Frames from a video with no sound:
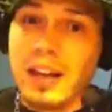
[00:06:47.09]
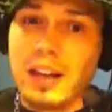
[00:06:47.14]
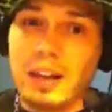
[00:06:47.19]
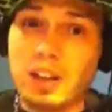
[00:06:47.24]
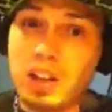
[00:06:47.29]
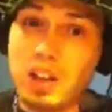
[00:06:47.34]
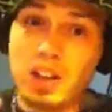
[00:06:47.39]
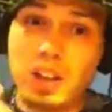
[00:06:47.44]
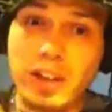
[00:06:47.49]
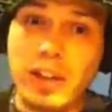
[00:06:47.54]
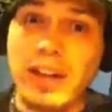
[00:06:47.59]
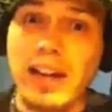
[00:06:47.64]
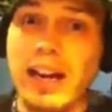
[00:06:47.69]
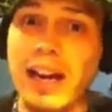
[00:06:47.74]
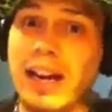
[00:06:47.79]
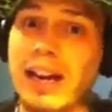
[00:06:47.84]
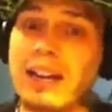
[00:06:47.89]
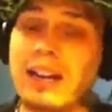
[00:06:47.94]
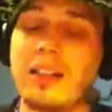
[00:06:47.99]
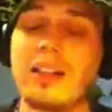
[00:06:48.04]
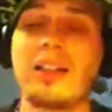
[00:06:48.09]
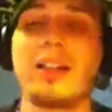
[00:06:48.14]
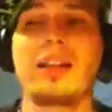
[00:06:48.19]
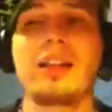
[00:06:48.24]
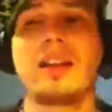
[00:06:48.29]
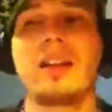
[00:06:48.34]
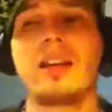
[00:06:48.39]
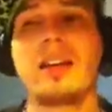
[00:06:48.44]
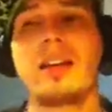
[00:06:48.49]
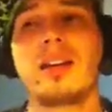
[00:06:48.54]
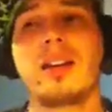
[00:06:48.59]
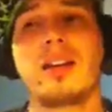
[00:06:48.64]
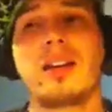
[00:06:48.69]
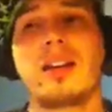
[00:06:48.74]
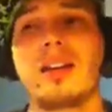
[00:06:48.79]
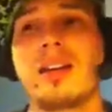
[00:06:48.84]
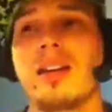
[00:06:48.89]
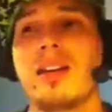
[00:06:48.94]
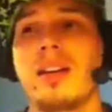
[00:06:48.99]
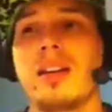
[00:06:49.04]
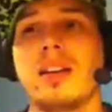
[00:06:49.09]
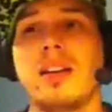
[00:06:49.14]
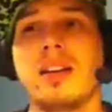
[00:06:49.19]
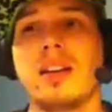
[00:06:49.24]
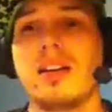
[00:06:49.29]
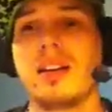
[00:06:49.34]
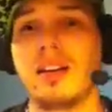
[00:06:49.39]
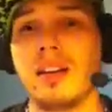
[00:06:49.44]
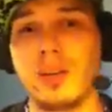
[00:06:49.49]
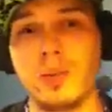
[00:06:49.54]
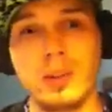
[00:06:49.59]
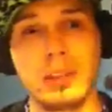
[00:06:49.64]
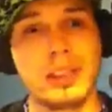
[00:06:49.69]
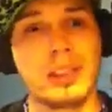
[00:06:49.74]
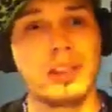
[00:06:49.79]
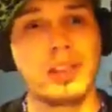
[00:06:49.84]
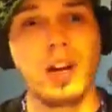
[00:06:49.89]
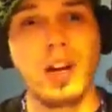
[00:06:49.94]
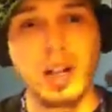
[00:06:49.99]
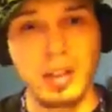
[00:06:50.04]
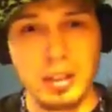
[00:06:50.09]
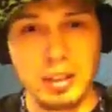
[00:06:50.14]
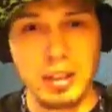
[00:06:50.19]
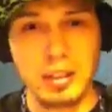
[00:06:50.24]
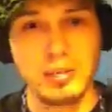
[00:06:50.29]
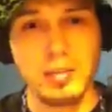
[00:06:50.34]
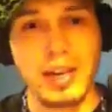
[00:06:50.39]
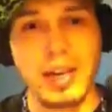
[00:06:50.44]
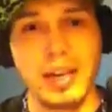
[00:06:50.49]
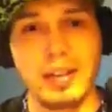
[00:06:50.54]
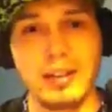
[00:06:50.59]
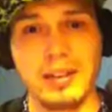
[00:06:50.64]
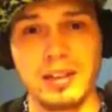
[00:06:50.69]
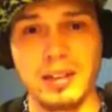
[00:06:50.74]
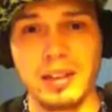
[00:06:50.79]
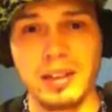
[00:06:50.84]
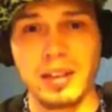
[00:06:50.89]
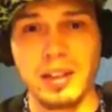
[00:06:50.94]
You're trying to hide it, and it was exhausting, man.